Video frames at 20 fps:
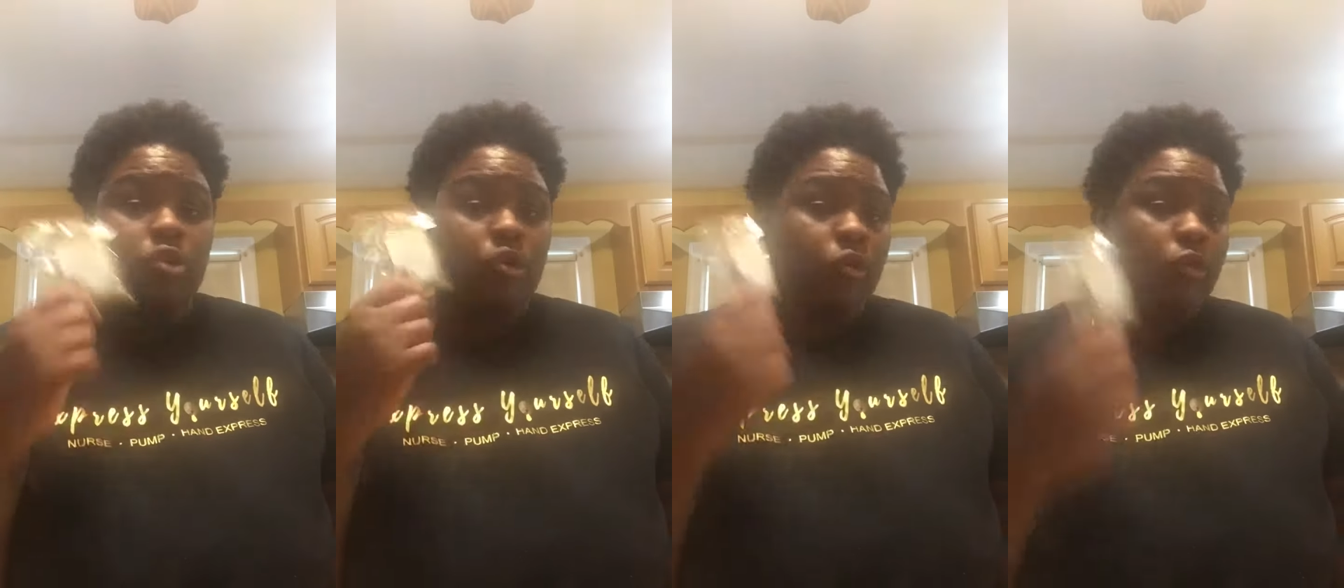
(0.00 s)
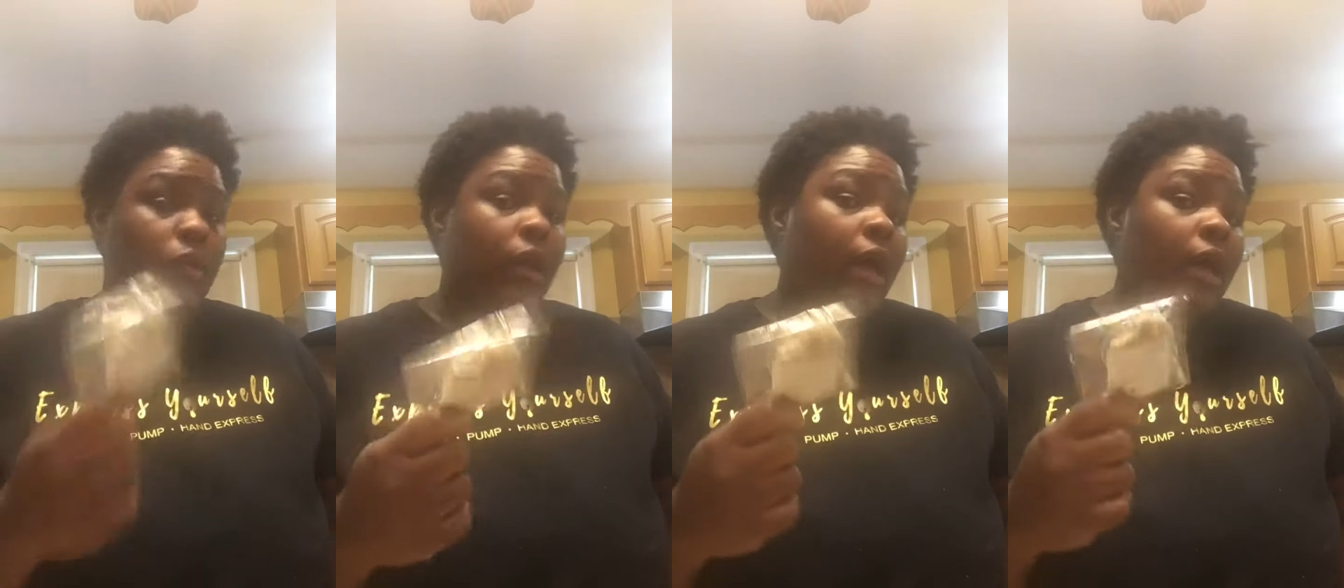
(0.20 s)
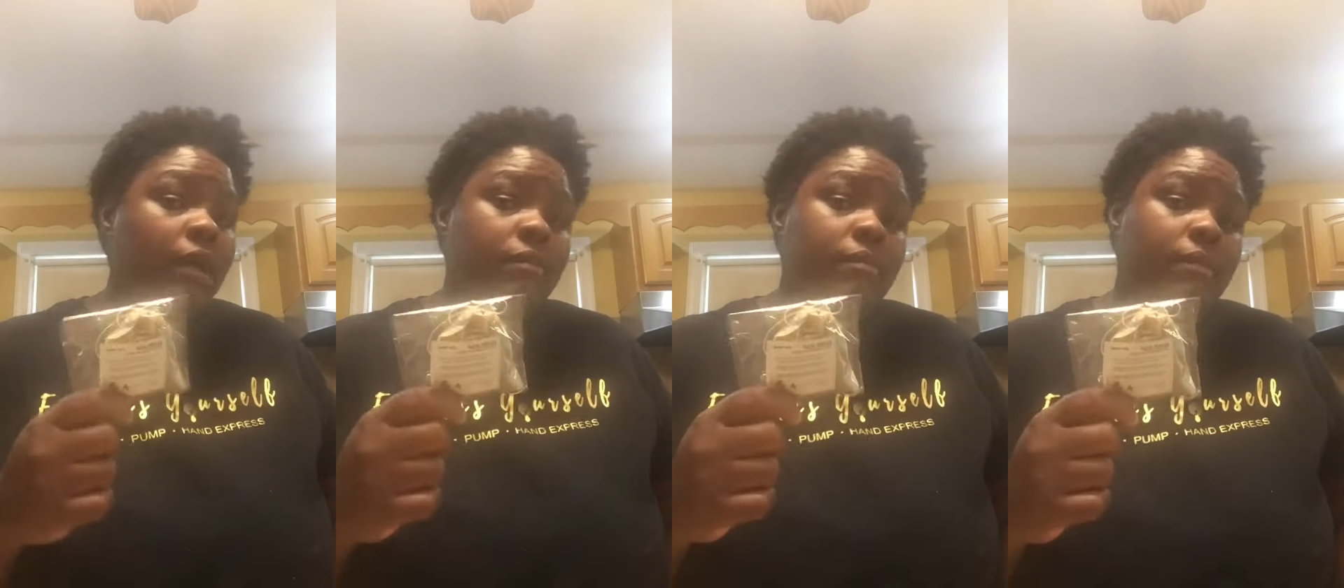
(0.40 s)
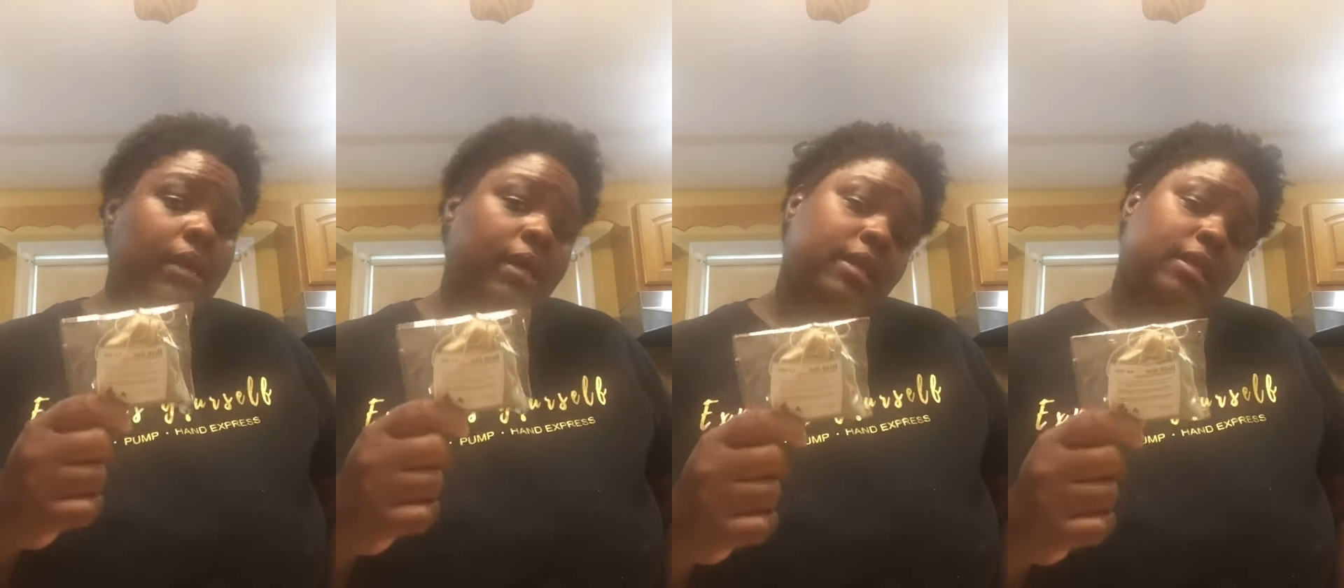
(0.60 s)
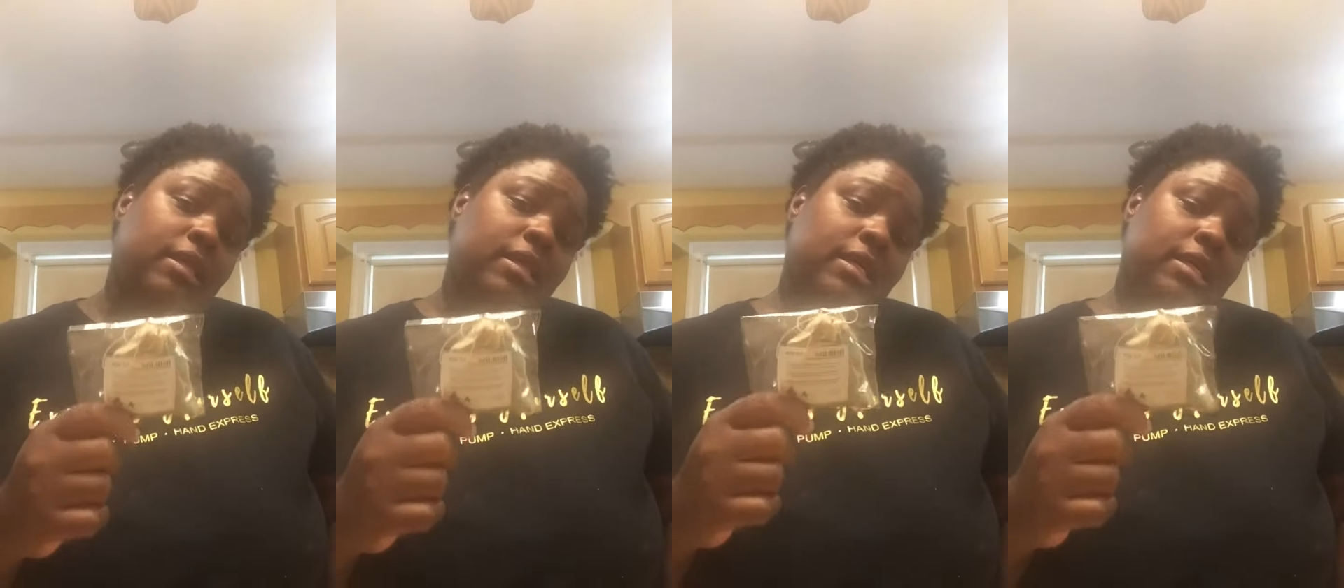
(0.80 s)
learn how to
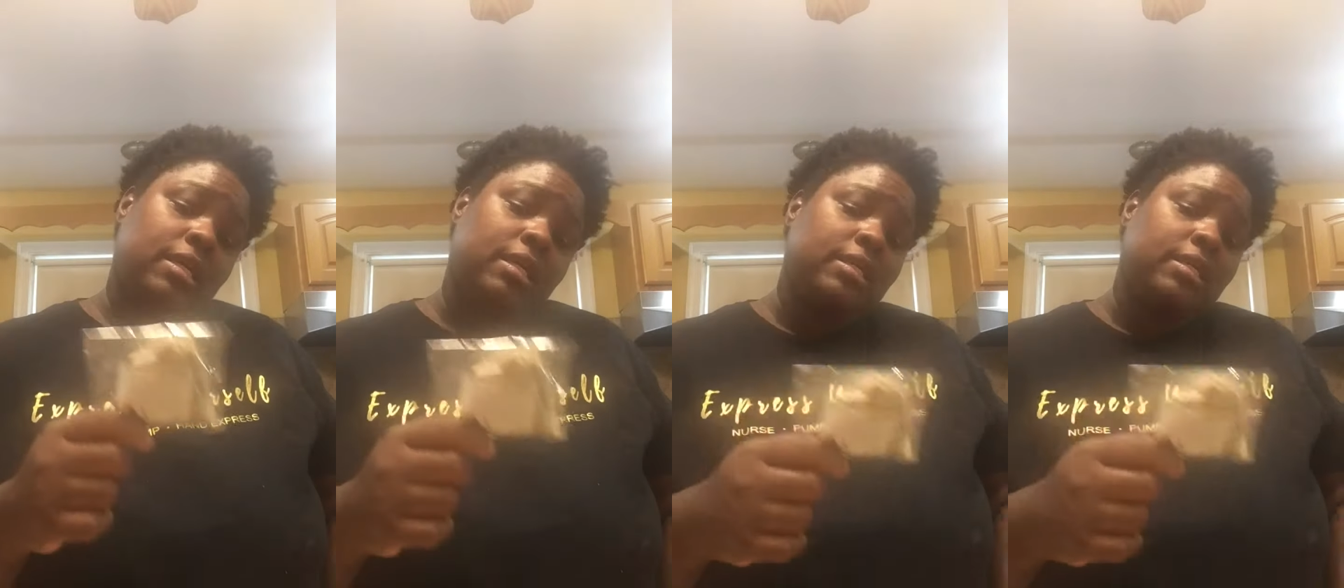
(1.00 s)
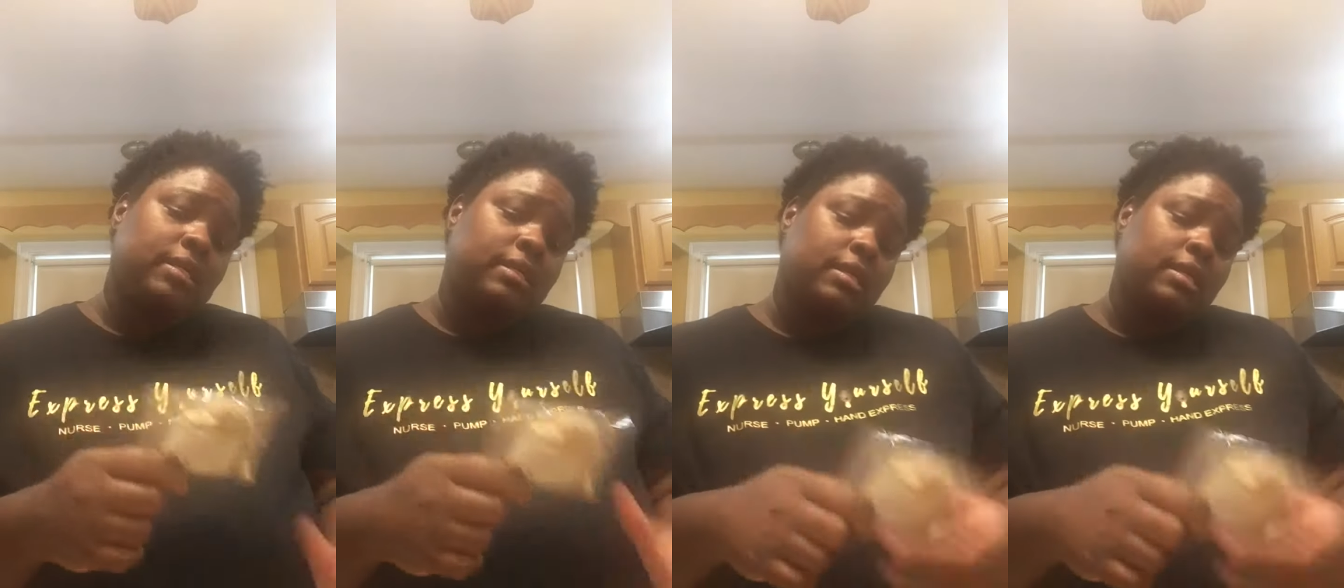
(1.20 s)
make these,